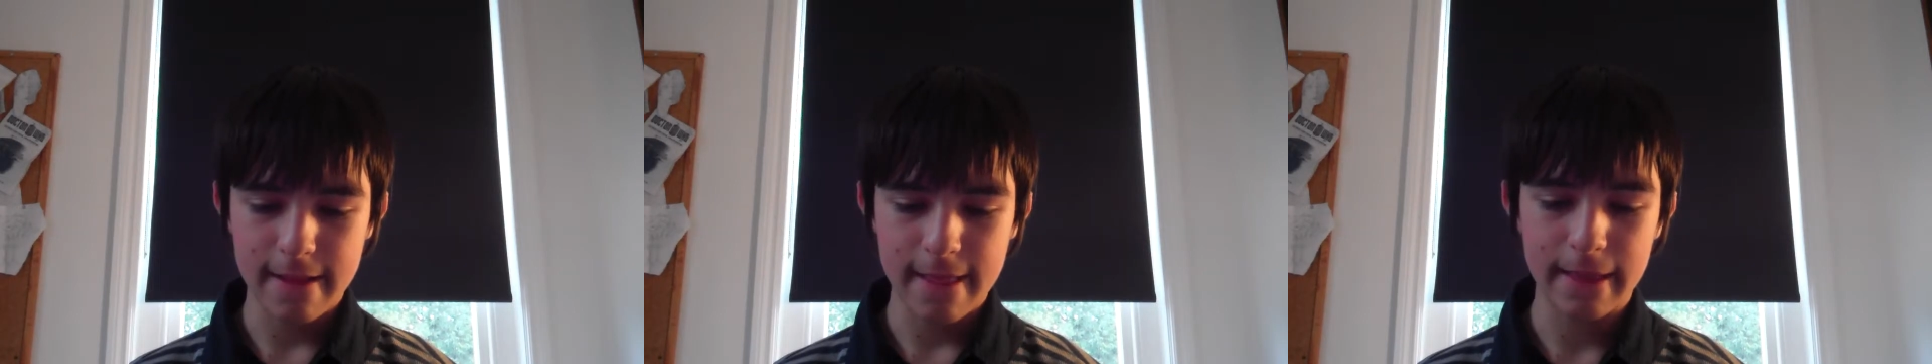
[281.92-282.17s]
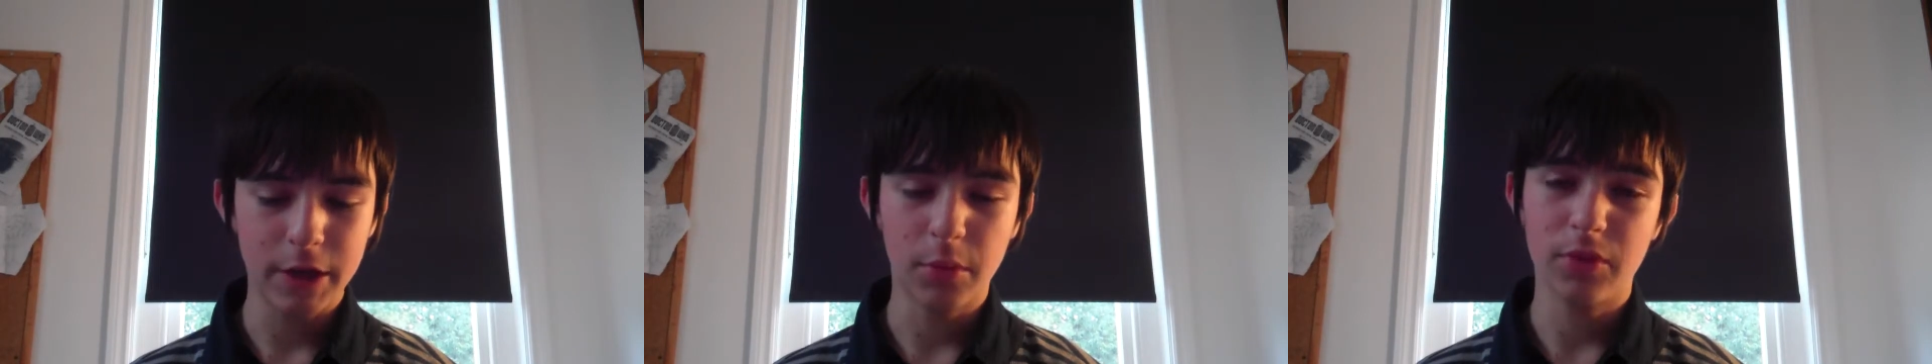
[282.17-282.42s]

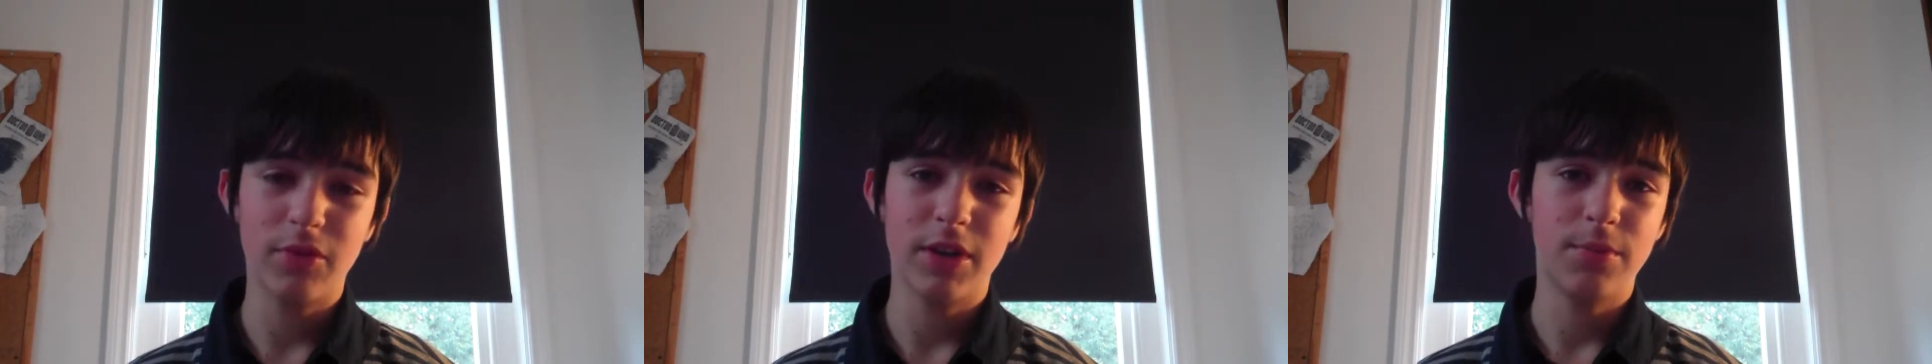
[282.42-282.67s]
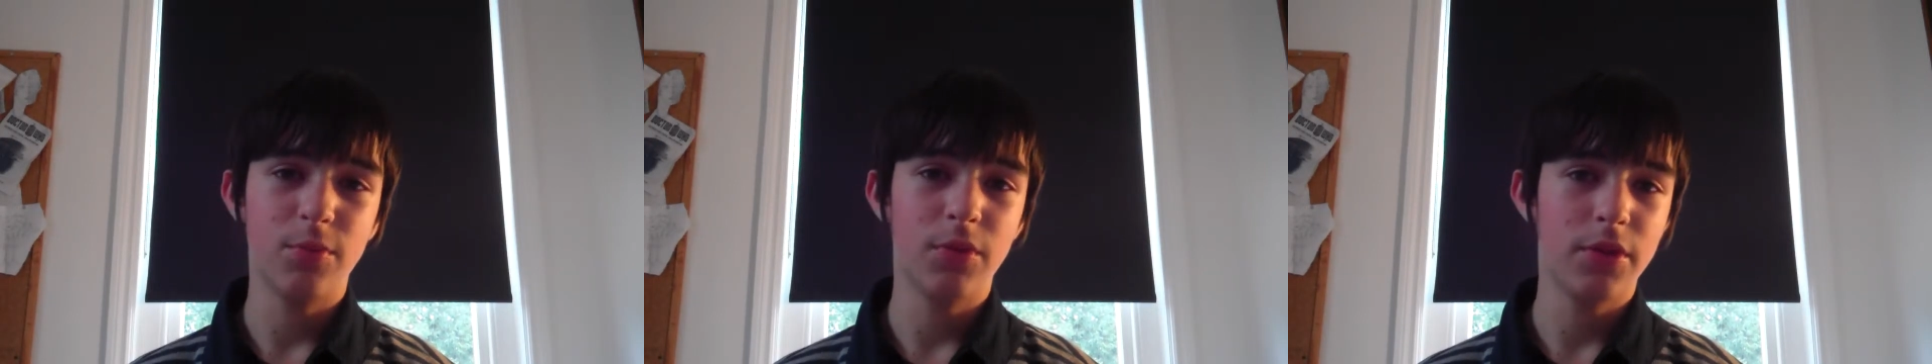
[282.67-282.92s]
And no one
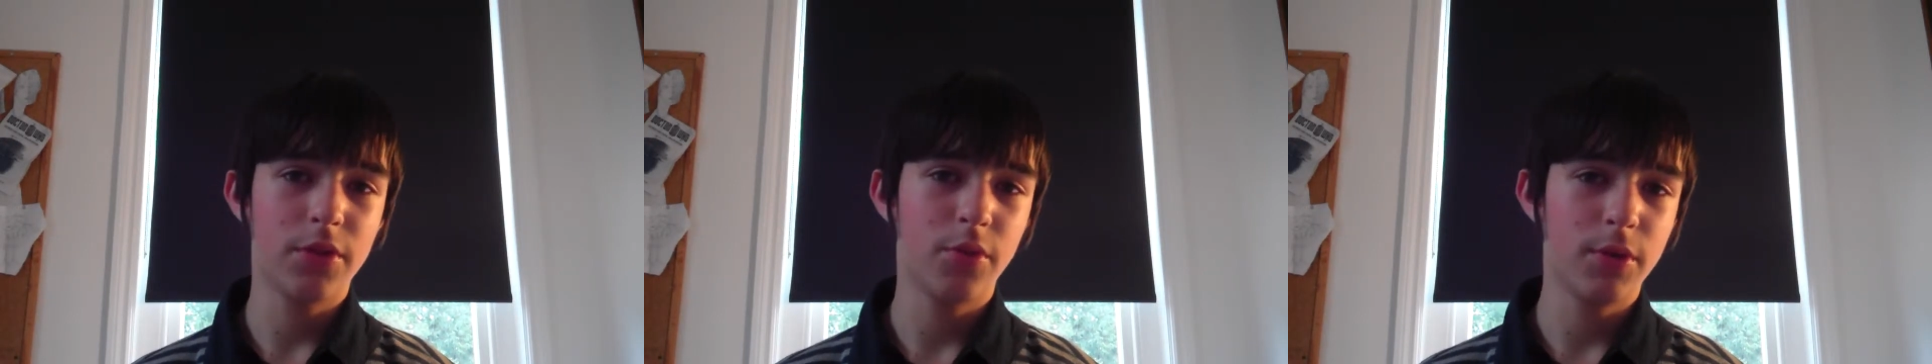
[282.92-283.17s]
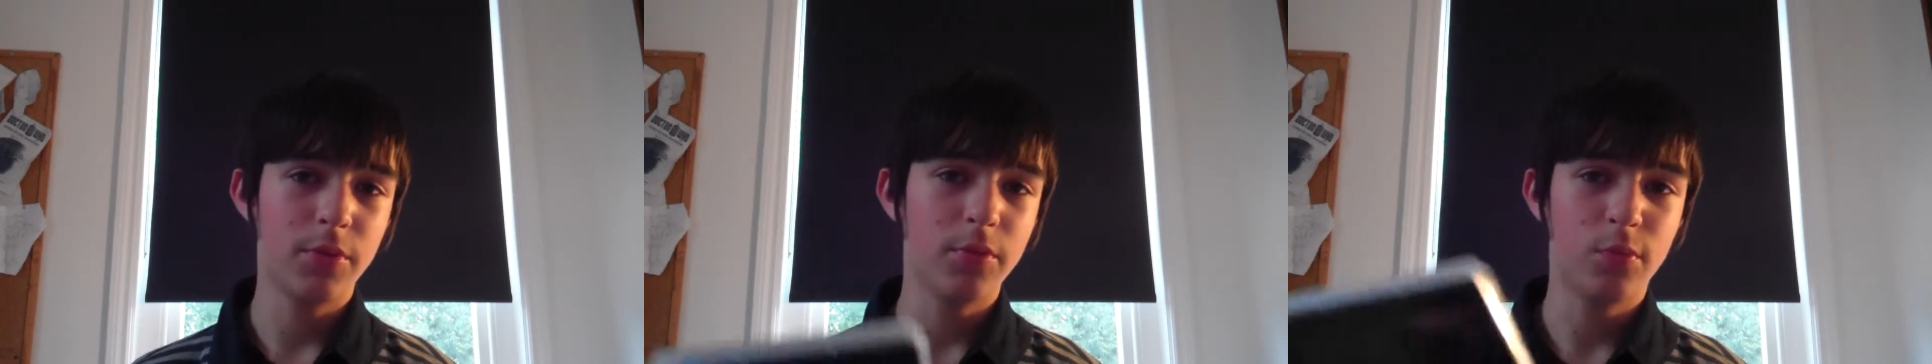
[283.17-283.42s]
really
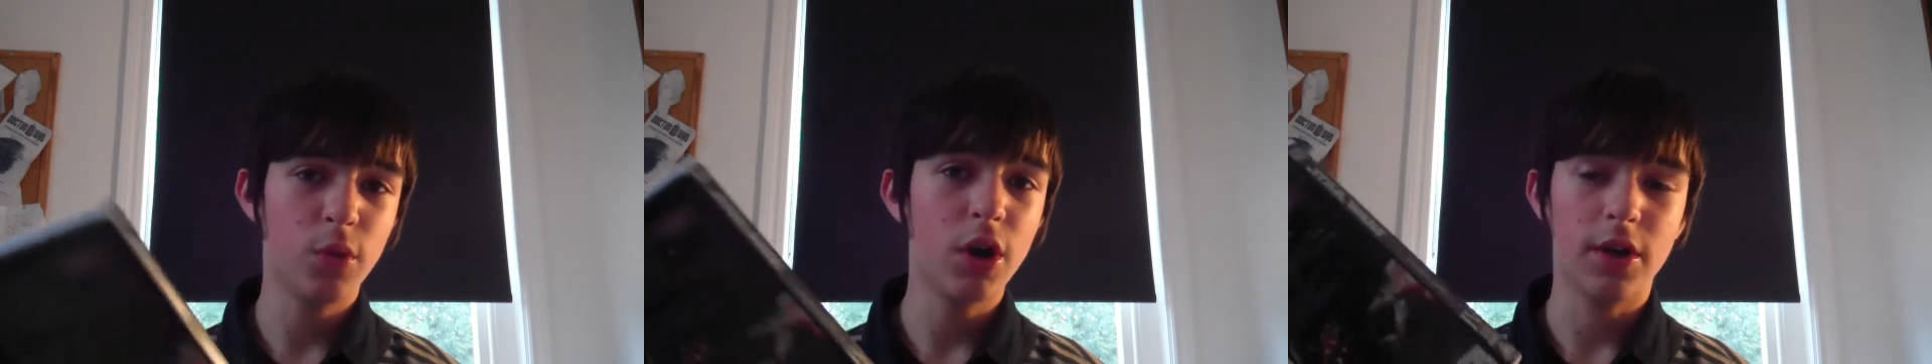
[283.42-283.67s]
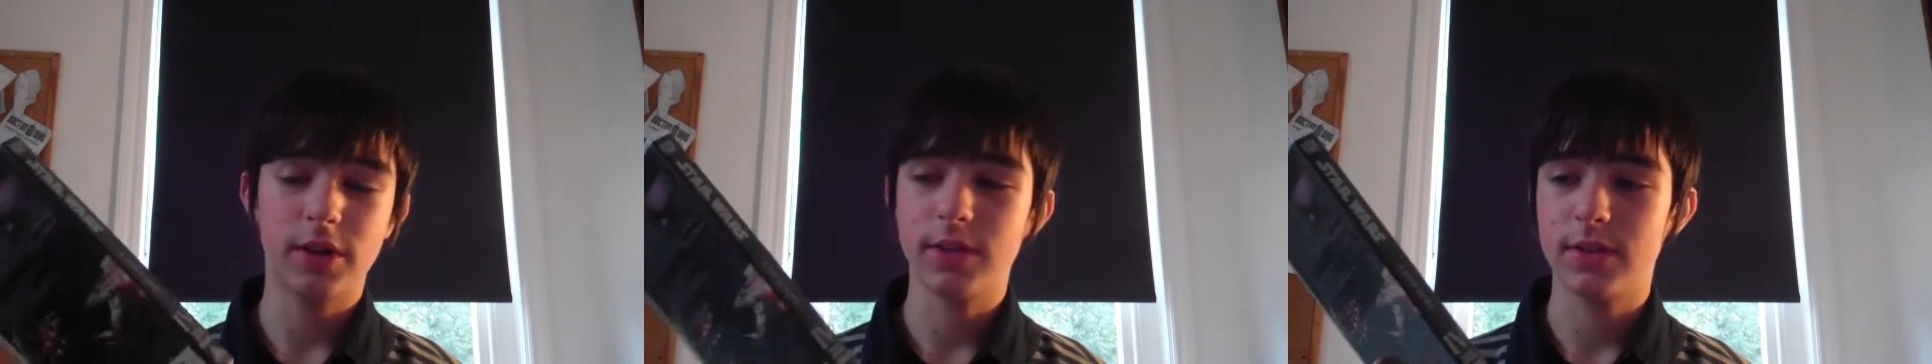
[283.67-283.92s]
thought it would
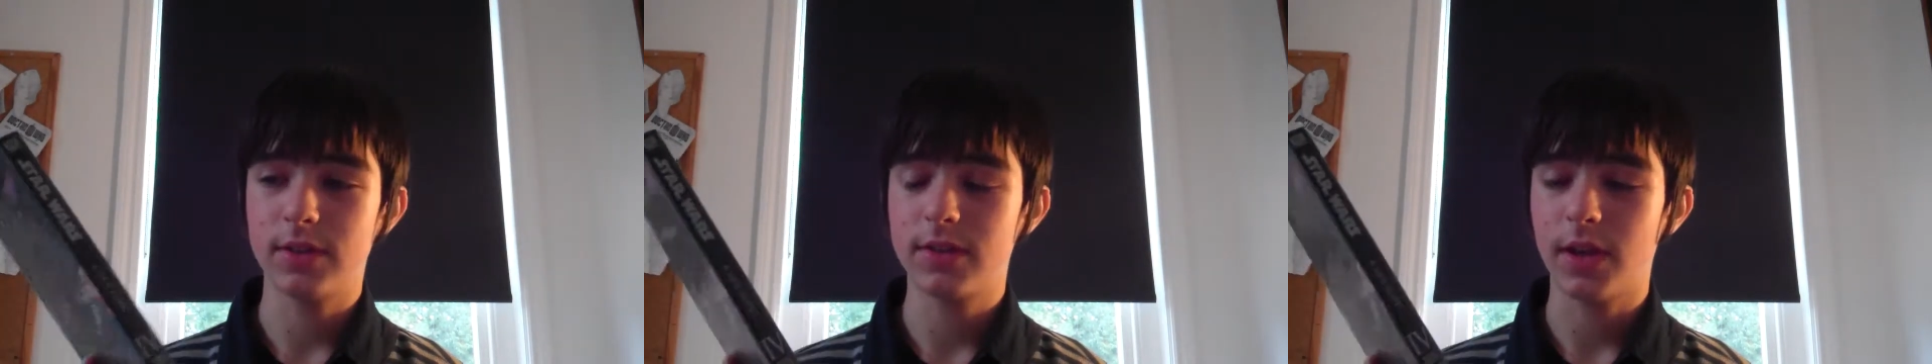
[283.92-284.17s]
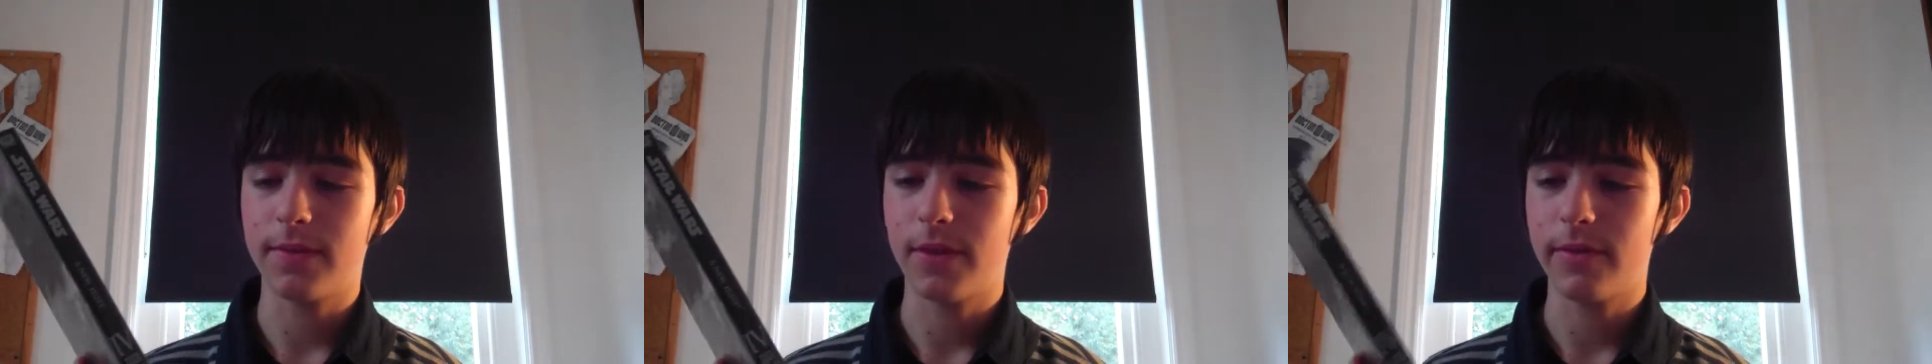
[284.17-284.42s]
work as a
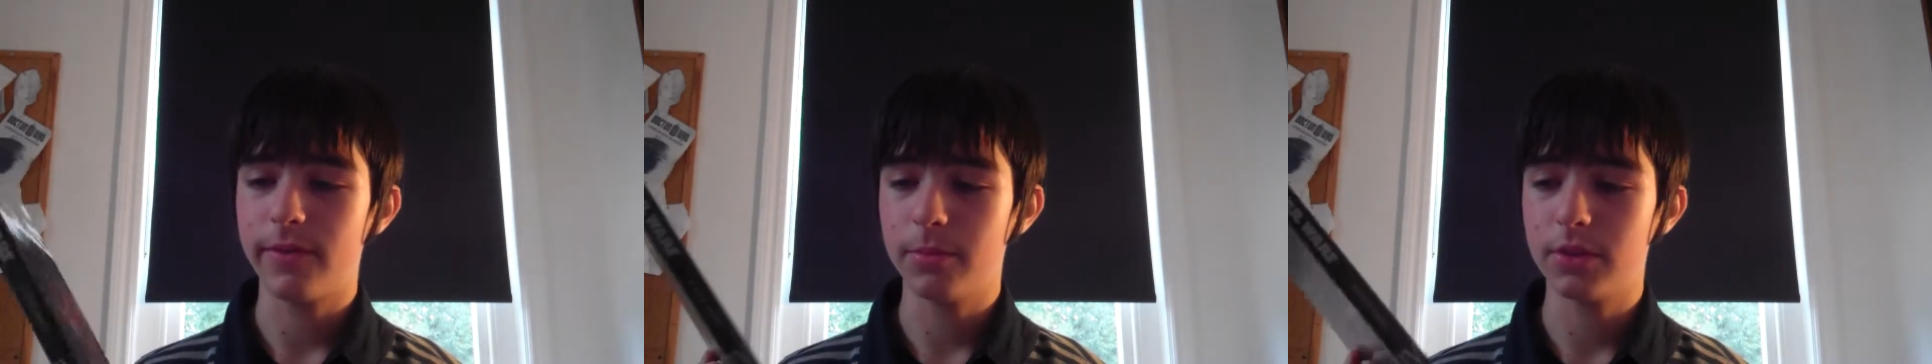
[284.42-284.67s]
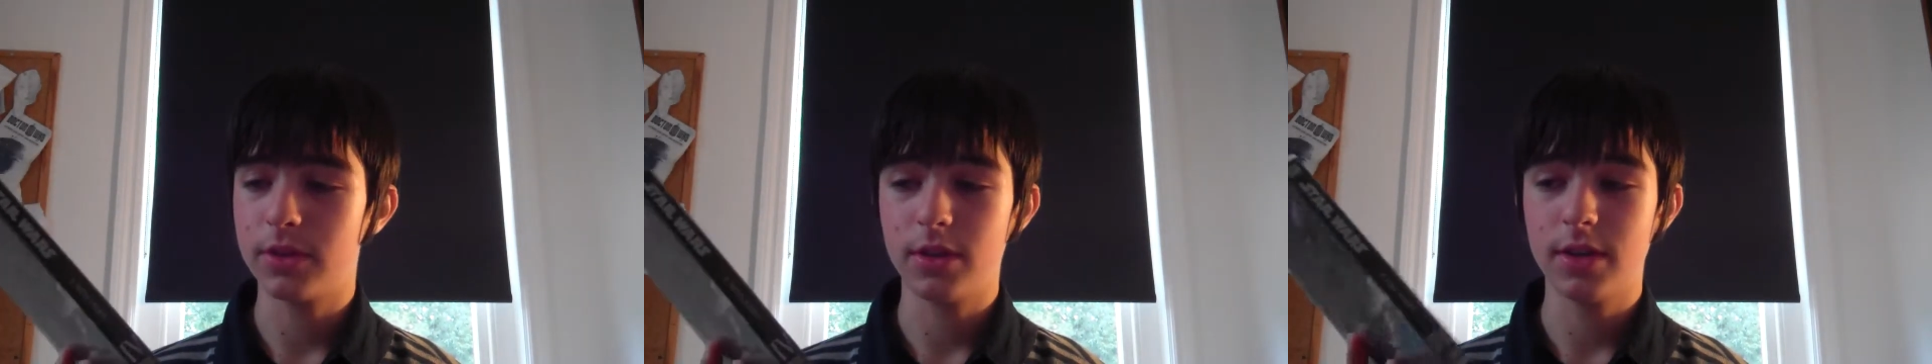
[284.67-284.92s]
sci-fi film
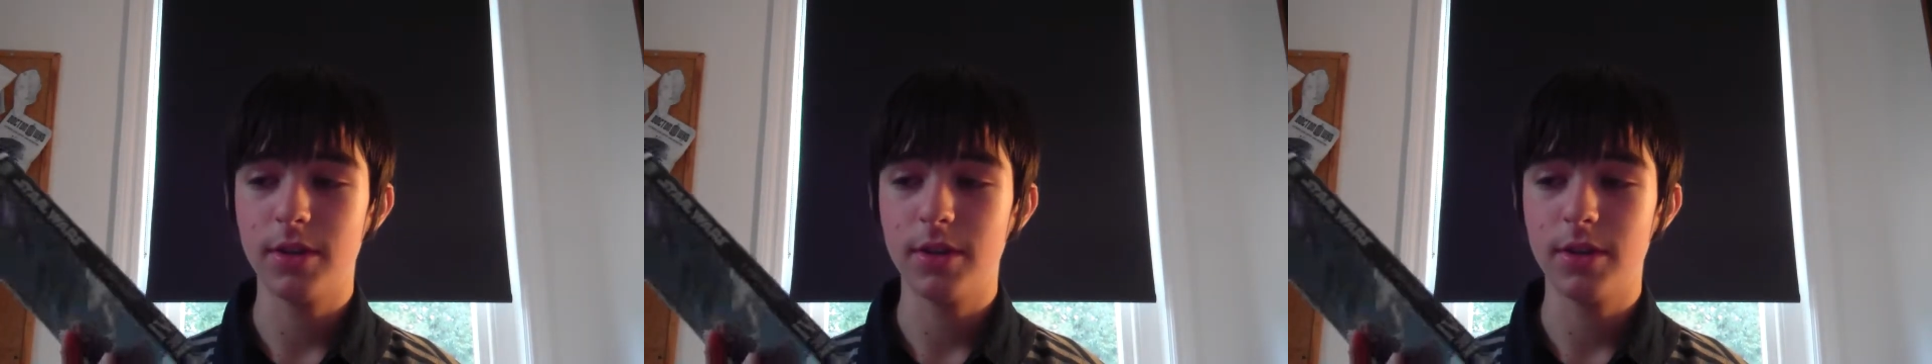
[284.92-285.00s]
because